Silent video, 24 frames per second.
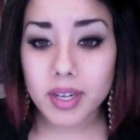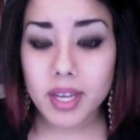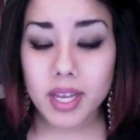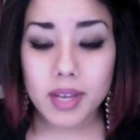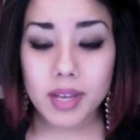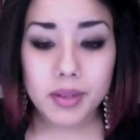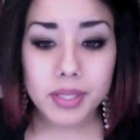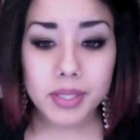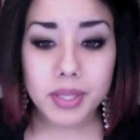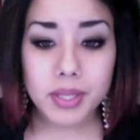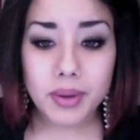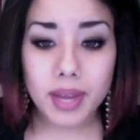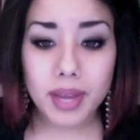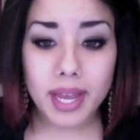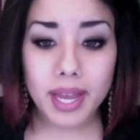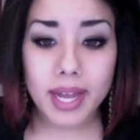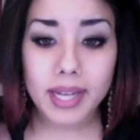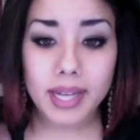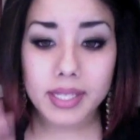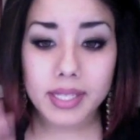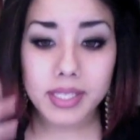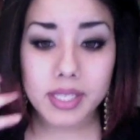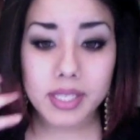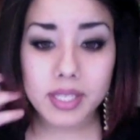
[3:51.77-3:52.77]
so I
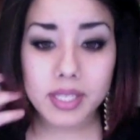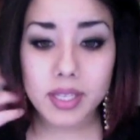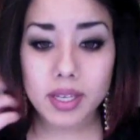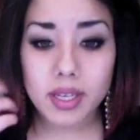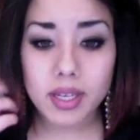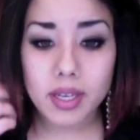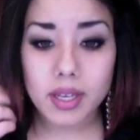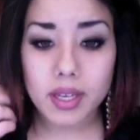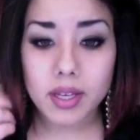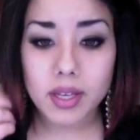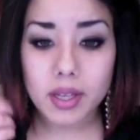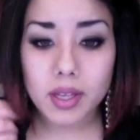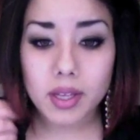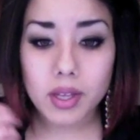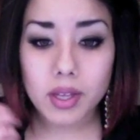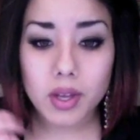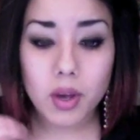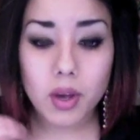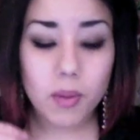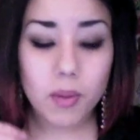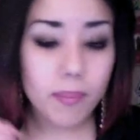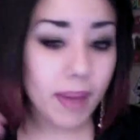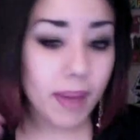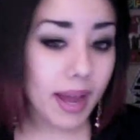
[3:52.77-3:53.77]
had to go
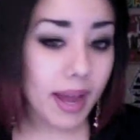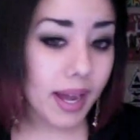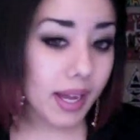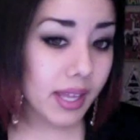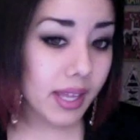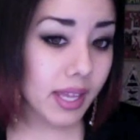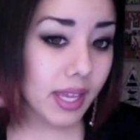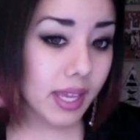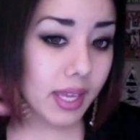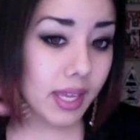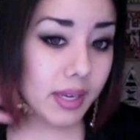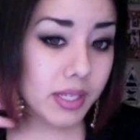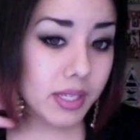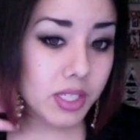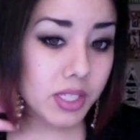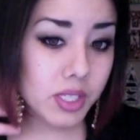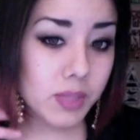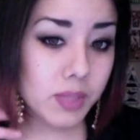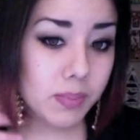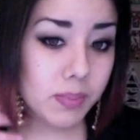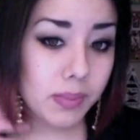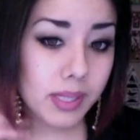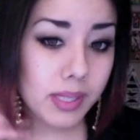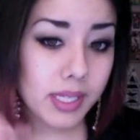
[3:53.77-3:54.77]
back and
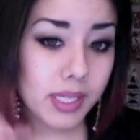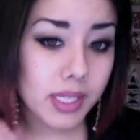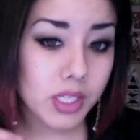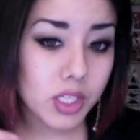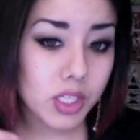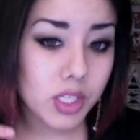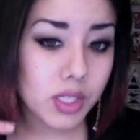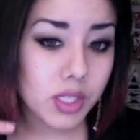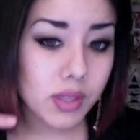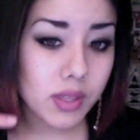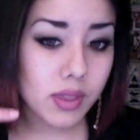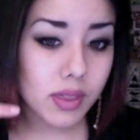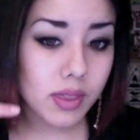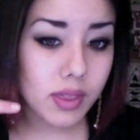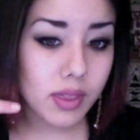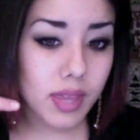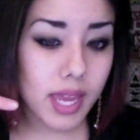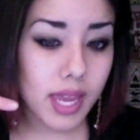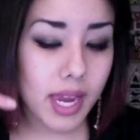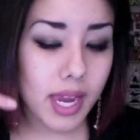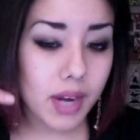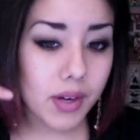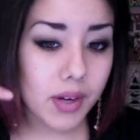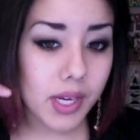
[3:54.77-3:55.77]
just bleach the
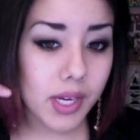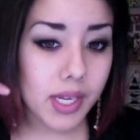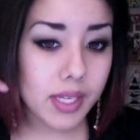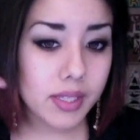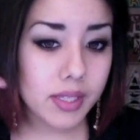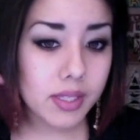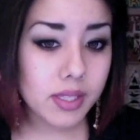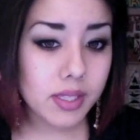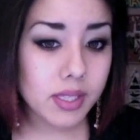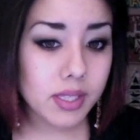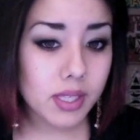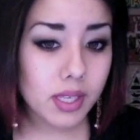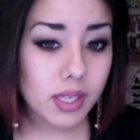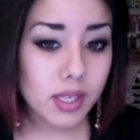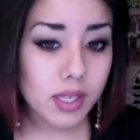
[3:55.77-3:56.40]
areas